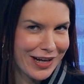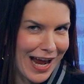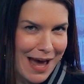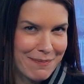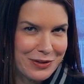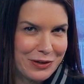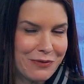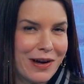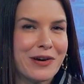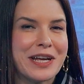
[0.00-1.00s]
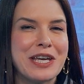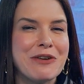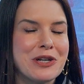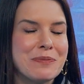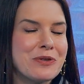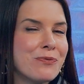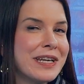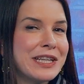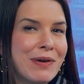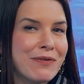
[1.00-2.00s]
episode of our Europe's
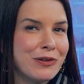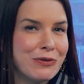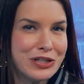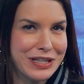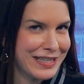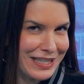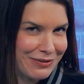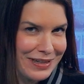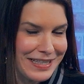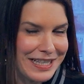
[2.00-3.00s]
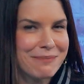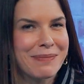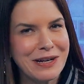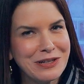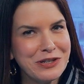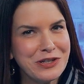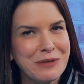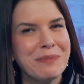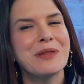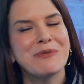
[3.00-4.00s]
Retail Evolution series in partnership
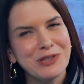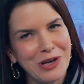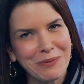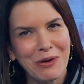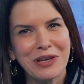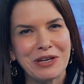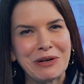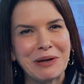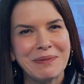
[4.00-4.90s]
with Shoptalk Europe.